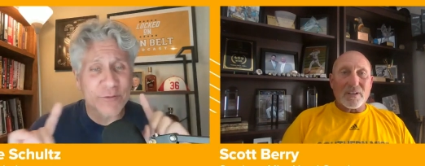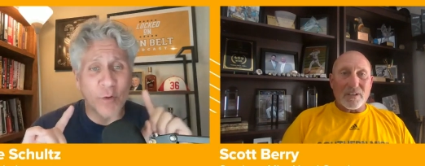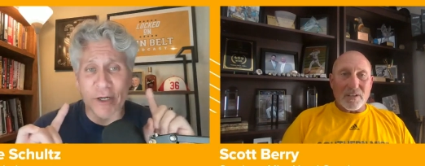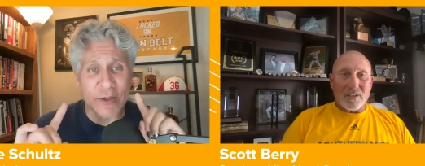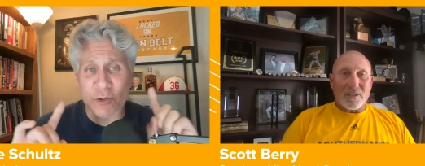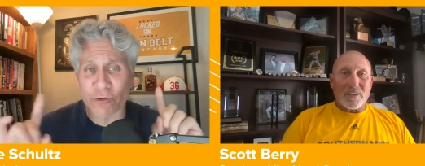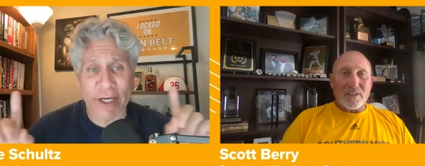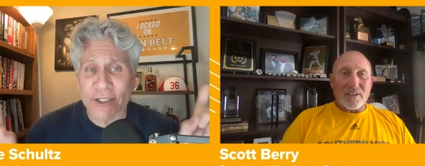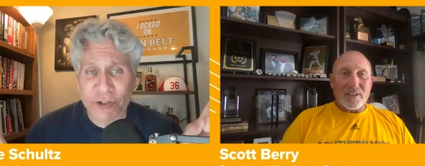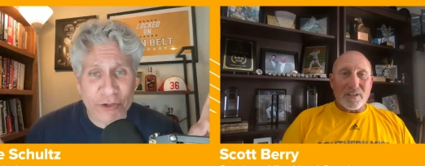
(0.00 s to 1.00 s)
Speaker 1: one of the
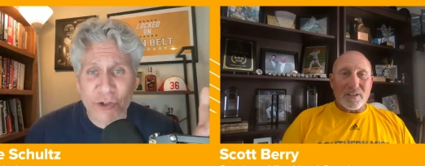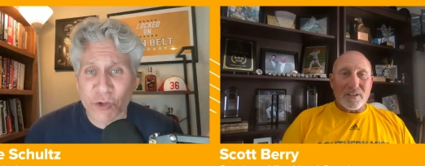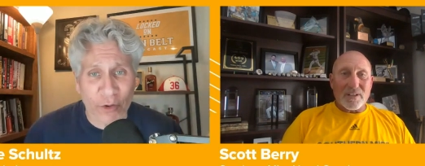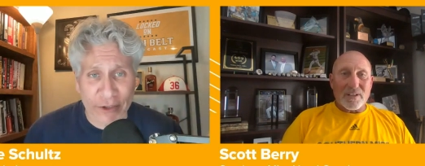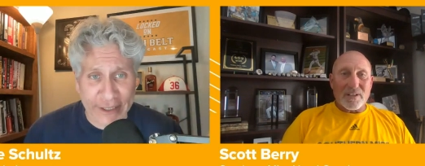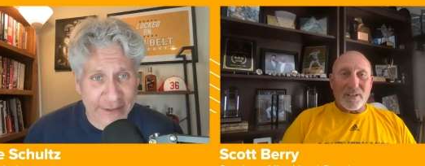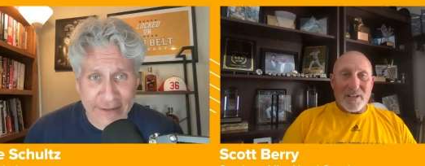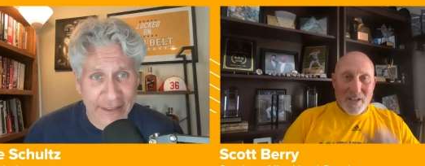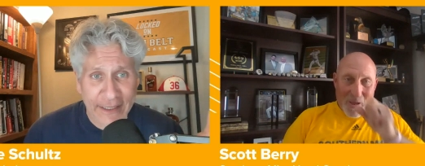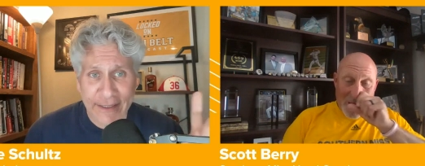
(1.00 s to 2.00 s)
crazier stories
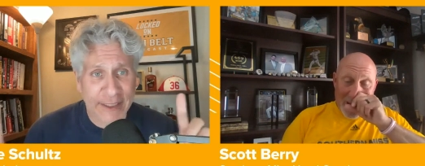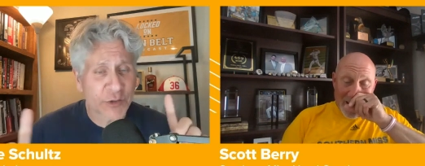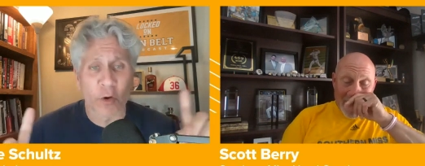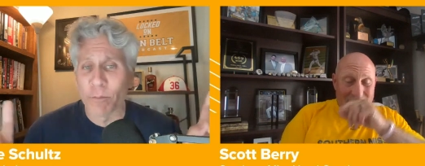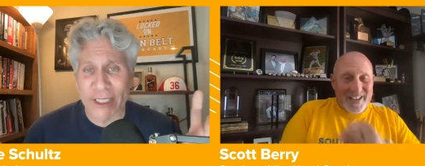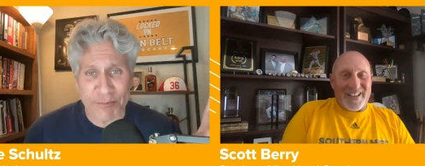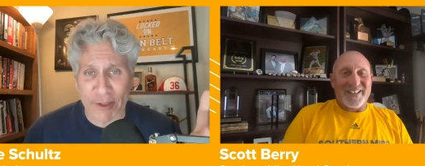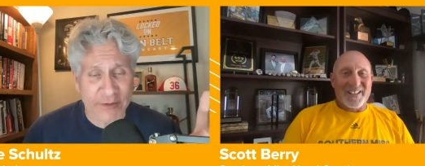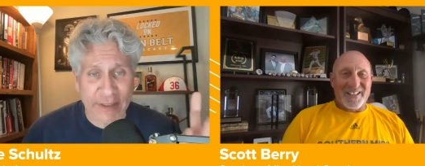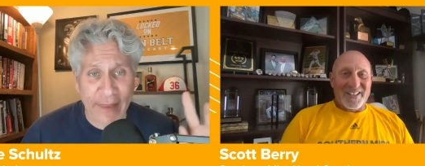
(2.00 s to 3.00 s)
this whole baseball
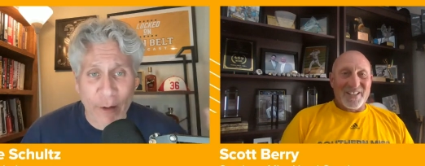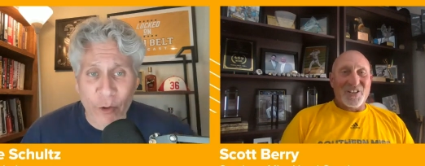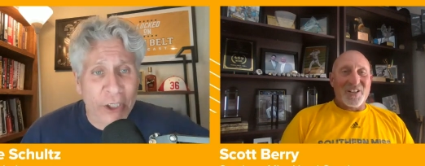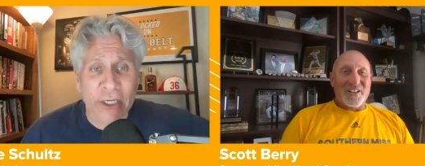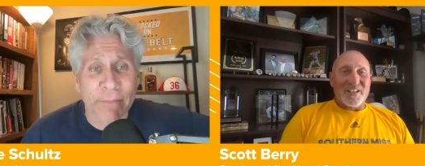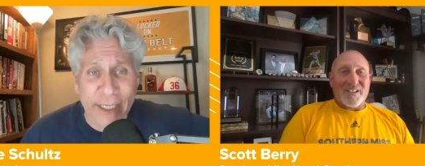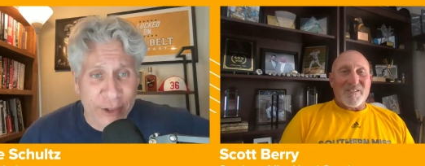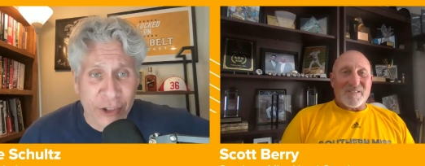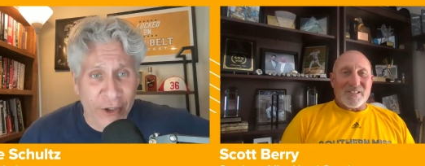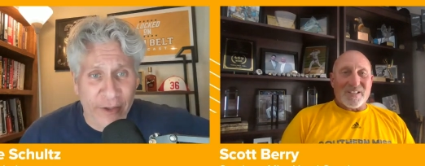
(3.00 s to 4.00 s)
season. They weren't going to make the
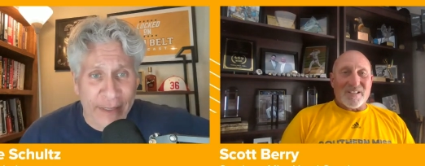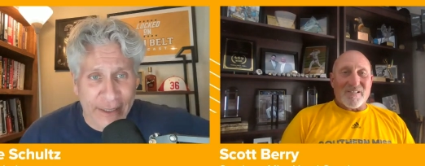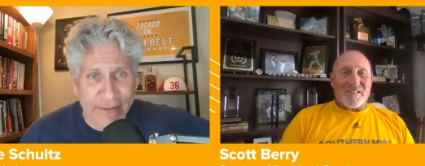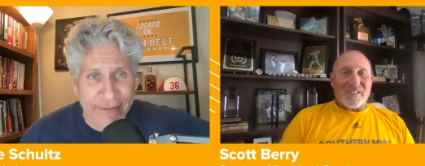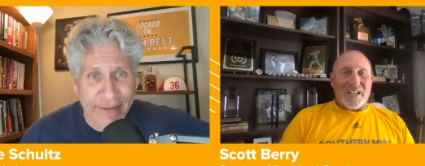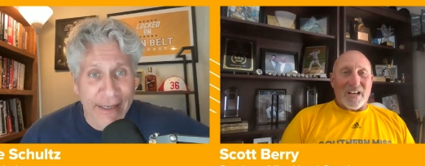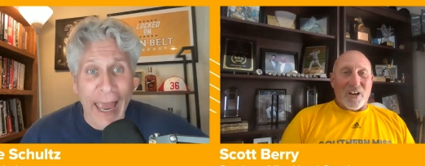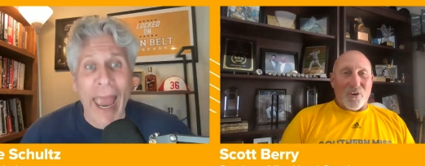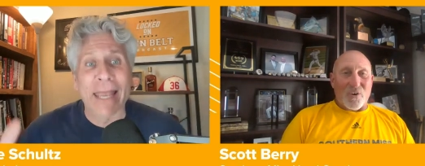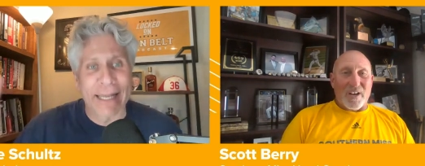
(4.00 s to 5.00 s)
tournament,
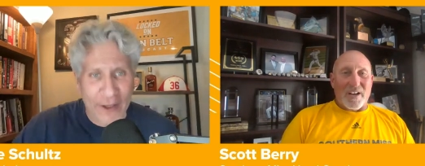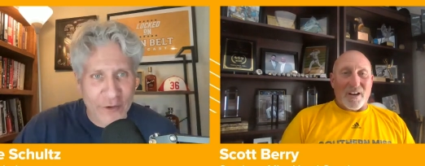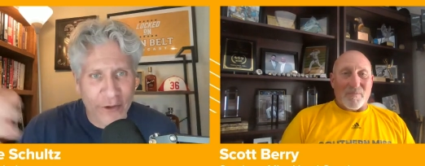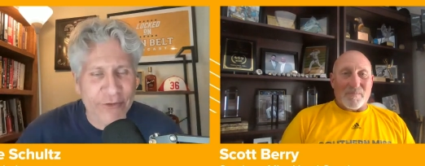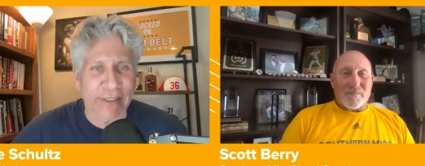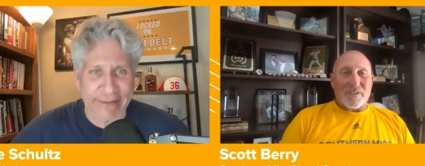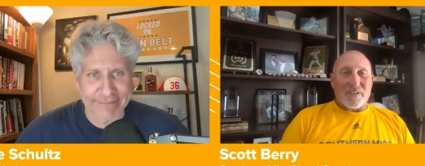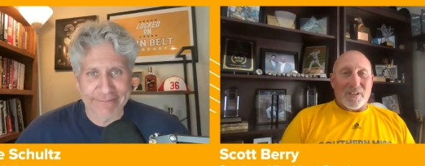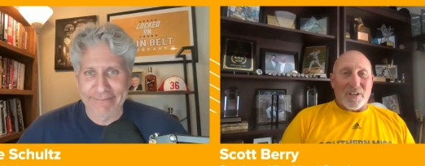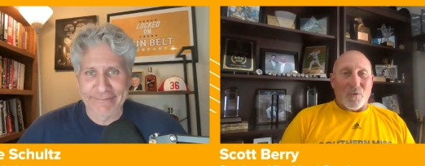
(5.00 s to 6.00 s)
oh, and now they're hosting.
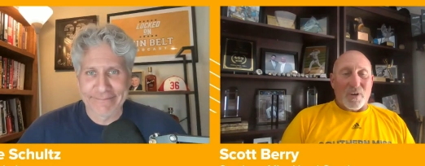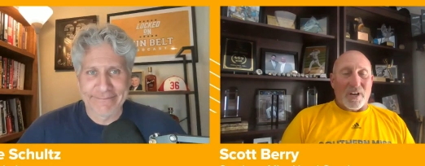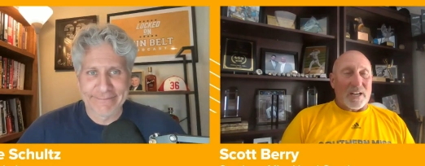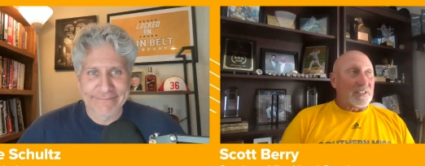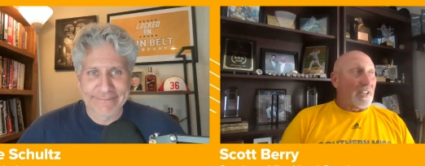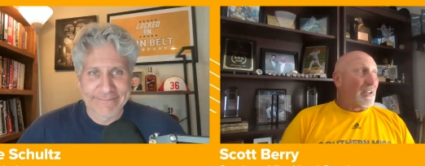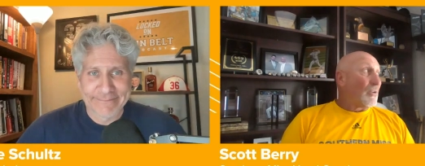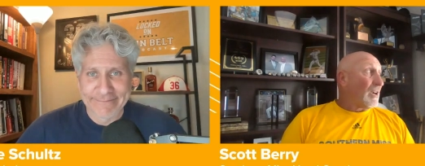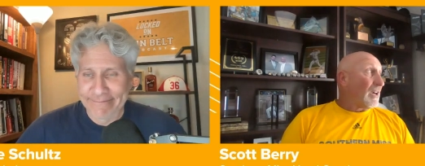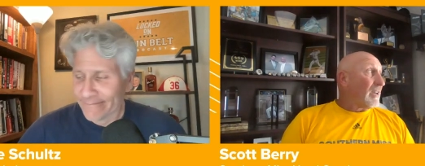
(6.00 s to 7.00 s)
Speaker 2: Well, I tell you
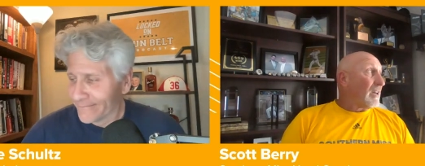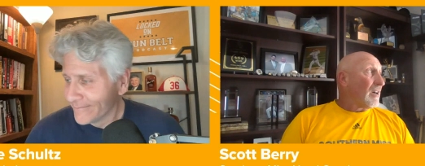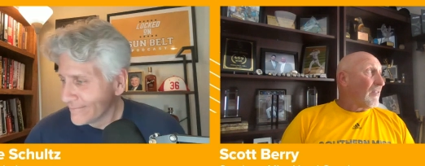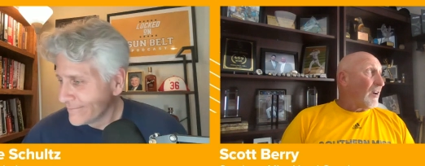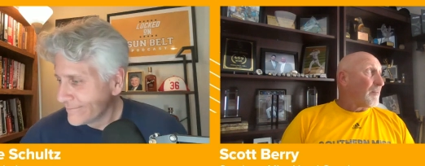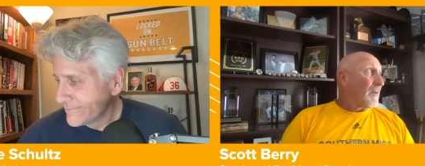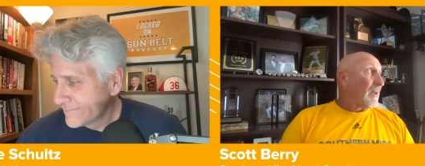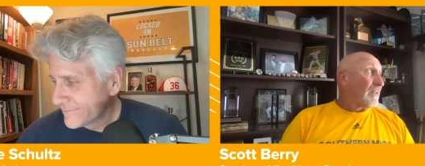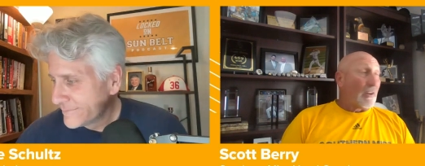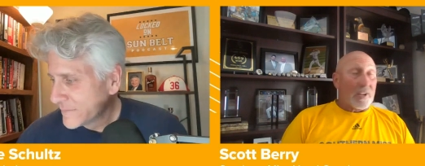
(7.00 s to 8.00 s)
what, uh, they're
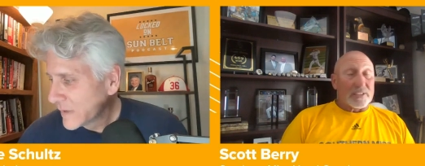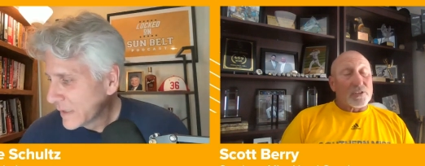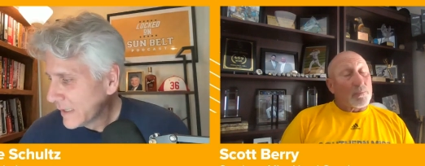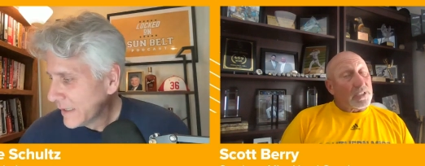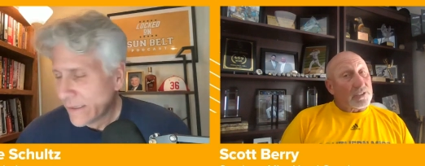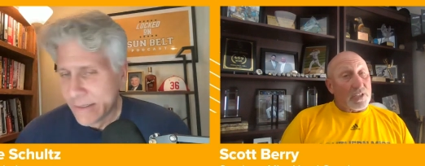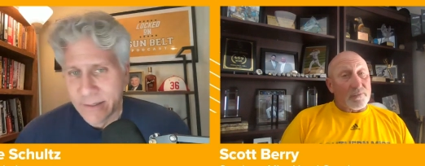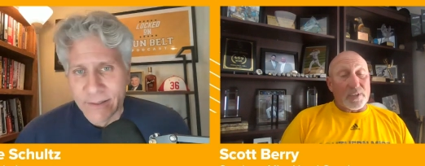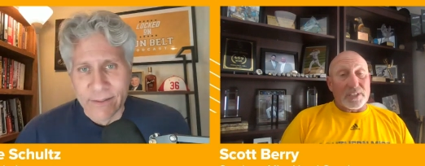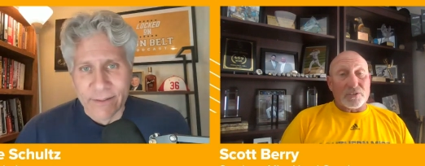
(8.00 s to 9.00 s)
you know that's going to be a tough
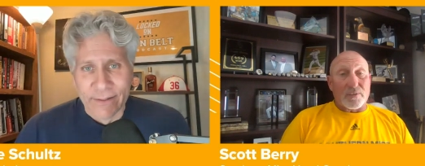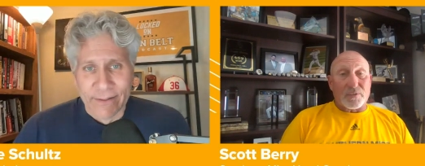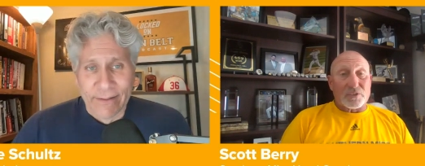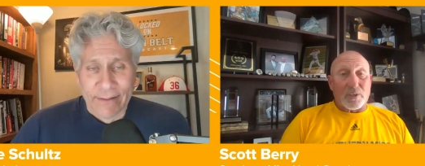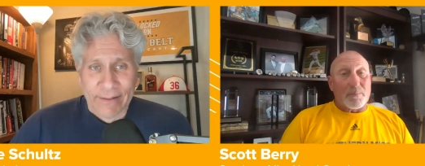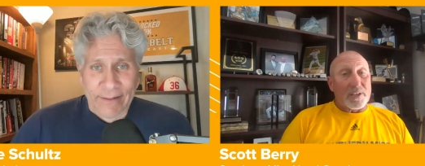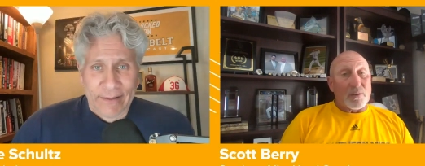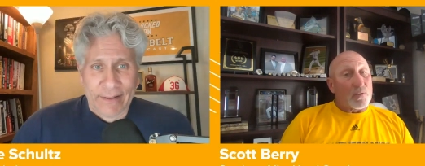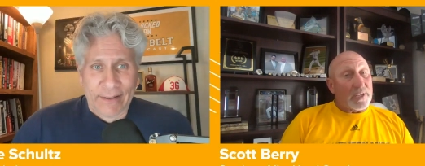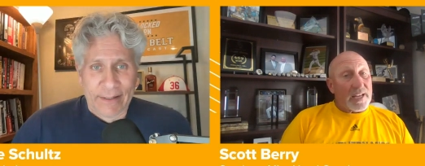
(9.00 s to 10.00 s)
regional for somebody to
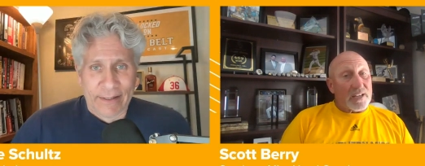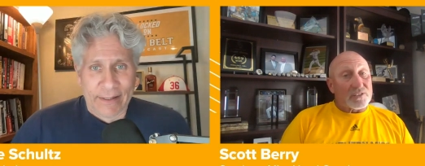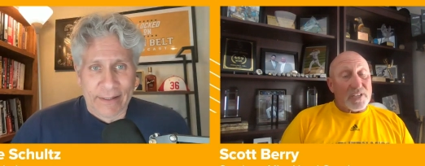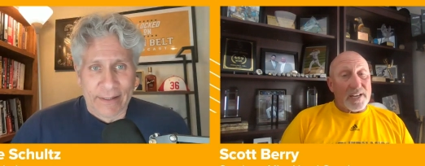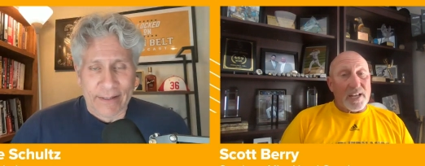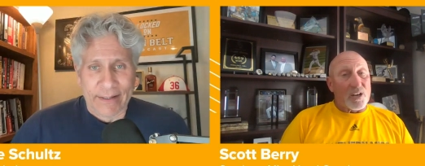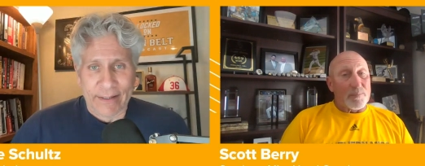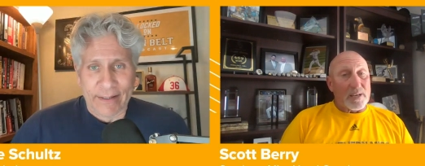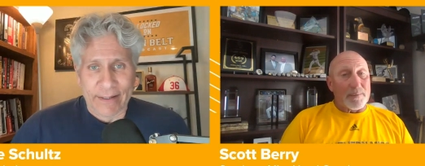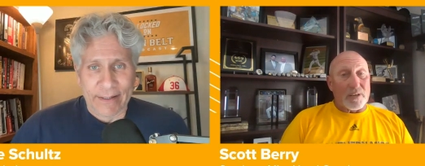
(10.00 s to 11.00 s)
win outside
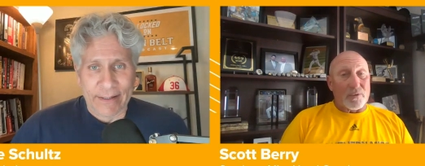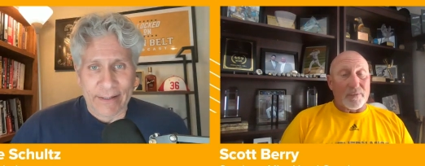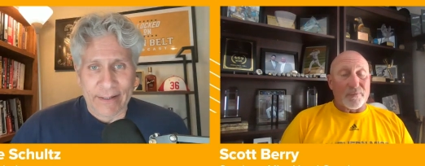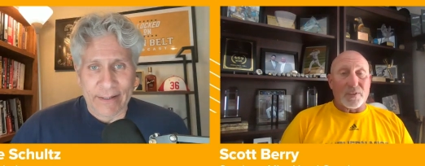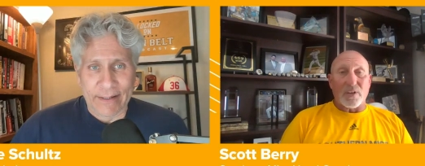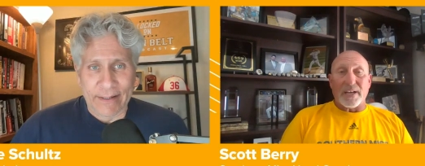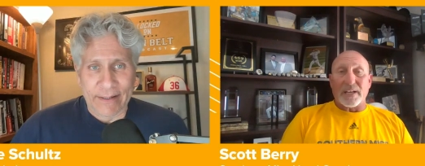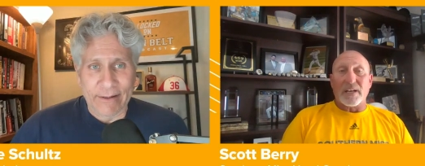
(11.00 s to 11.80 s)
Alabama. I really feel like it.